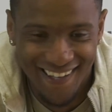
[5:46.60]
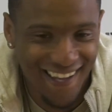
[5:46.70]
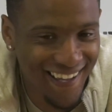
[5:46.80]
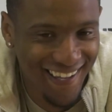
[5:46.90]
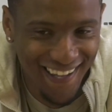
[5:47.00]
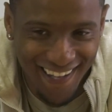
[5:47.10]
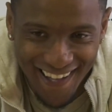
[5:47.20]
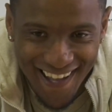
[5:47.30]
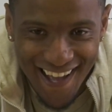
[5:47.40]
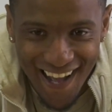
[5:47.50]

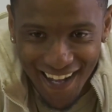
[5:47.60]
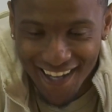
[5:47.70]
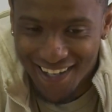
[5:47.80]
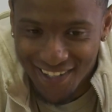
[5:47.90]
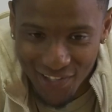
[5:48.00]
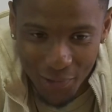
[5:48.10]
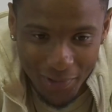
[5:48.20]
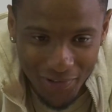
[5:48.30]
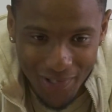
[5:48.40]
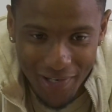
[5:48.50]
Yeah. You know,
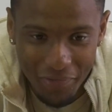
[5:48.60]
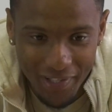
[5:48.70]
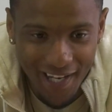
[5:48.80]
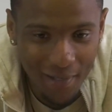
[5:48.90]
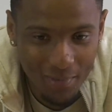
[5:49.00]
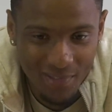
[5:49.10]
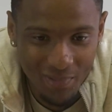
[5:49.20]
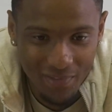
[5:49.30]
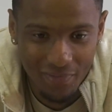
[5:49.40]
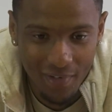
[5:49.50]
we do it every game. We
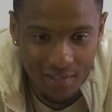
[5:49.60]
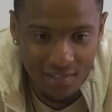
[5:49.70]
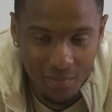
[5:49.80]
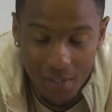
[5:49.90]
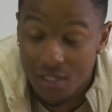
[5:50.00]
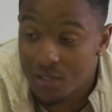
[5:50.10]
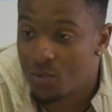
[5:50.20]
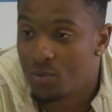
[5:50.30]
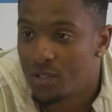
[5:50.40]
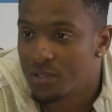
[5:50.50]
speak French, especially in
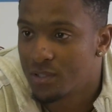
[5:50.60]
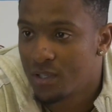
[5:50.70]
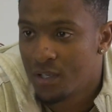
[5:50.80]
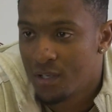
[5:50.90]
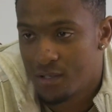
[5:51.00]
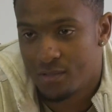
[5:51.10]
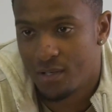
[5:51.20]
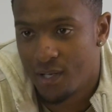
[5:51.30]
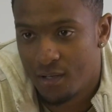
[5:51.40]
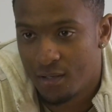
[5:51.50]
corners,
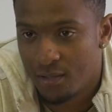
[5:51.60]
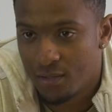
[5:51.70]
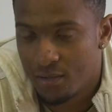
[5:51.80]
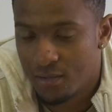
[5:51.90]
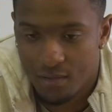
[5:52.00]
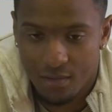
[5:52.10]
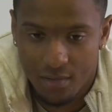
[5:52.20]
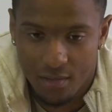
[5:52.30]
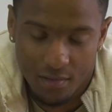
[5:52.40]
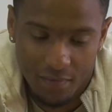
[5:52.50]
so that, you know,
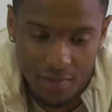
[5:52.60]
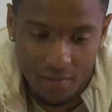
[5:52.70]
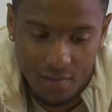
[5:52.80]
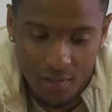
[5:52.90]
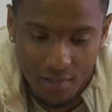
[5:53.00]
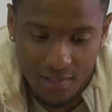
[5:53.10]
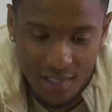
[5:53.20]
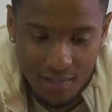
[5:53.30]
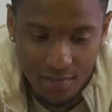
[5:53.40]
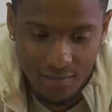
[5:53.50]
the defenders can't
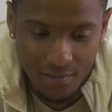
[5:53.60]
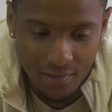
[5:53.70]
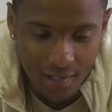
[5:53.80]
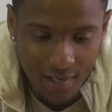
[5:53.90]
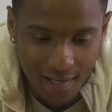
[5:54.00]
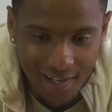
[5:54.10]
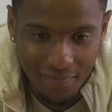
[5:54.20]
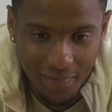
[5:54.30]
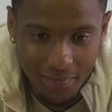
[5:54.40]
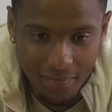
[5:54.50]
understand us. So I
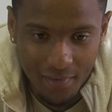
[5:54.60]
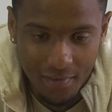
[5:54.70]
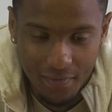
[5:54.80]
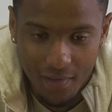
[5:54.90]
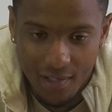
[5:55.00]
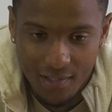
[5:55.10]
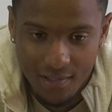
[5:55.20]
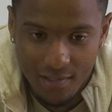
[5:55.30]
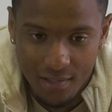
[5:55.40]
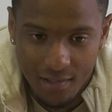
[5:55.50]
think for us,
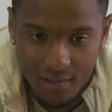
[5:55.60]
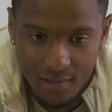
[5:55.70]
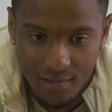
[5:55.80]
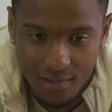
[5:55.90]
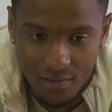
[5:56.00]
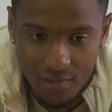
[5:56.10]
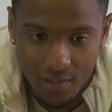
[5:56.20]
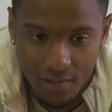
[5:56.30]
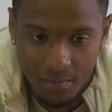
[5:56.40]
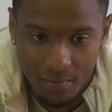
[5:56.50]
it's a
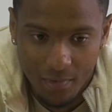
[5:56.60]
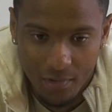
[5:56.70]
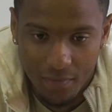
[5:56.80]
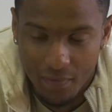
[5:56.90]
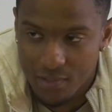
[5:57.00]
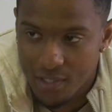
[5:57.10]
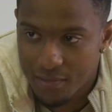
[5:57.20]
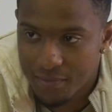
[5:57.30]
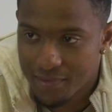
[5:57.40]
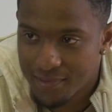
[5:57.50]
great thing to have.